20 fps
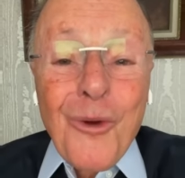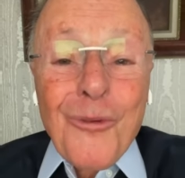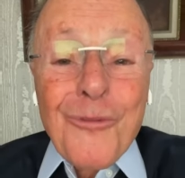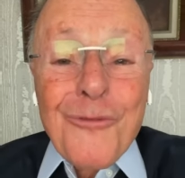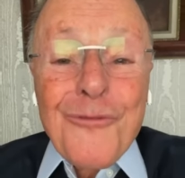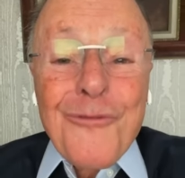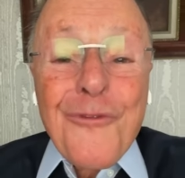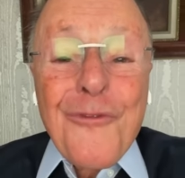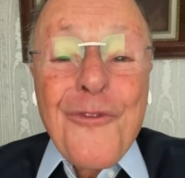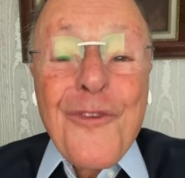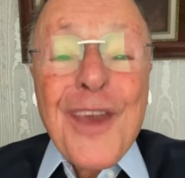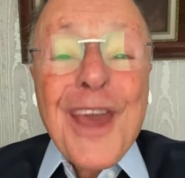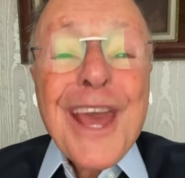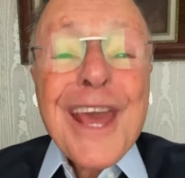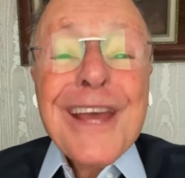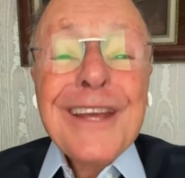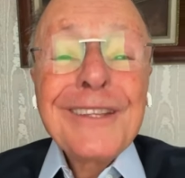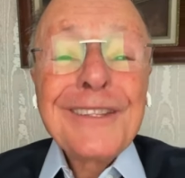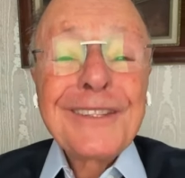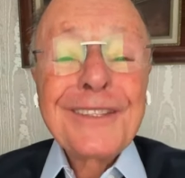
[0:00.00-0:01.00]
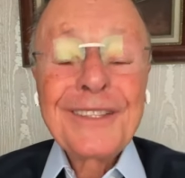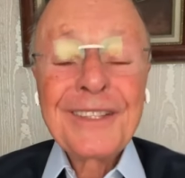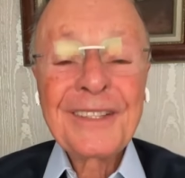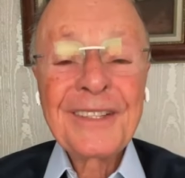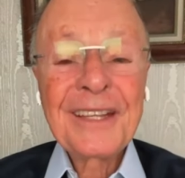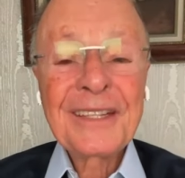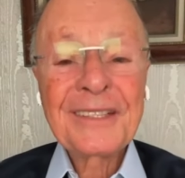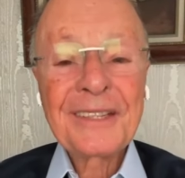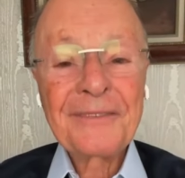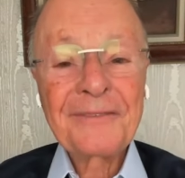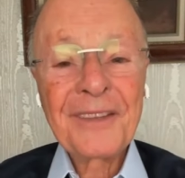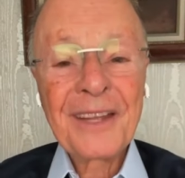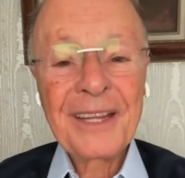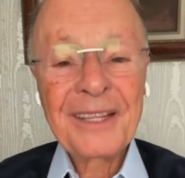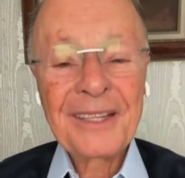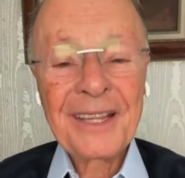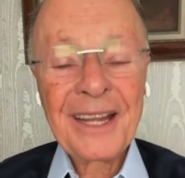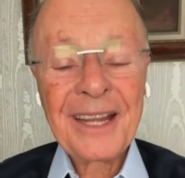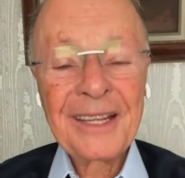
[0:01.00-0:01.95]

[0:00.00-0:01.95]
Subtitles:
themselves of the truth.